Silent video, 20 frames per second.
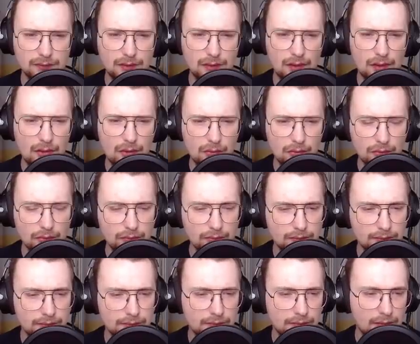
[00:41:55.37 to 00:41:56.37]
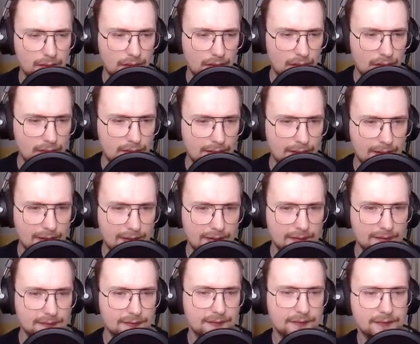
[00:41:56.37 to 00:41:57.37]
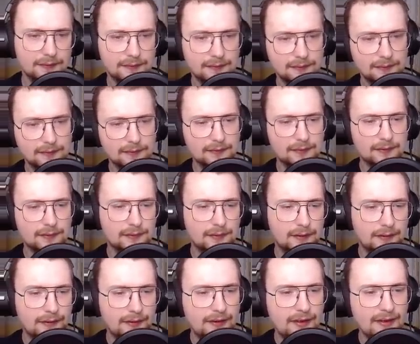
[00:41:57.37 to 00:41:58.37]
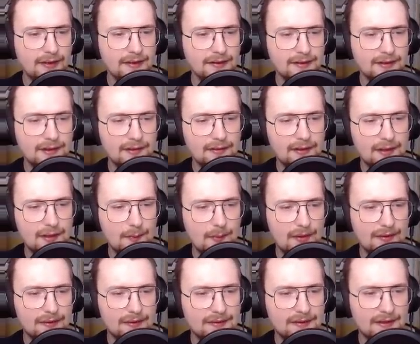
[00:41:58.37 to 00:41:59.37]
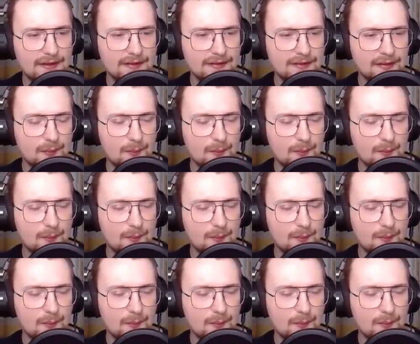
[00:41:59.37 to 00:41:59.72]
Oh. Okay. The thing is I don't like about the skin is this